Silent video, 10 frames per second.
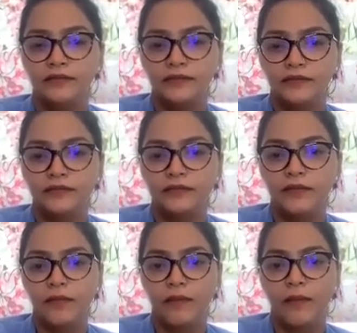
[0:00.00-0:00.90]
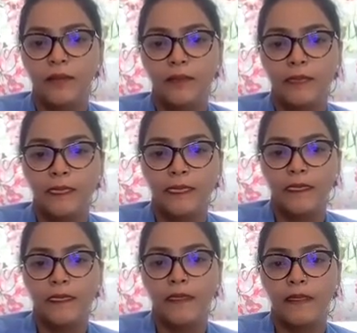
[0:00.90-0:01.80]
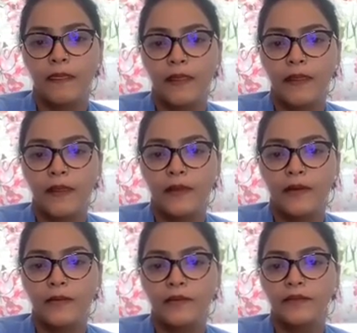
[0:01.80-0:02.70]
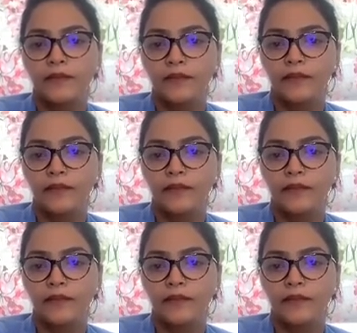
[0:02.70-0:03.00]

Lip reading: [no speech]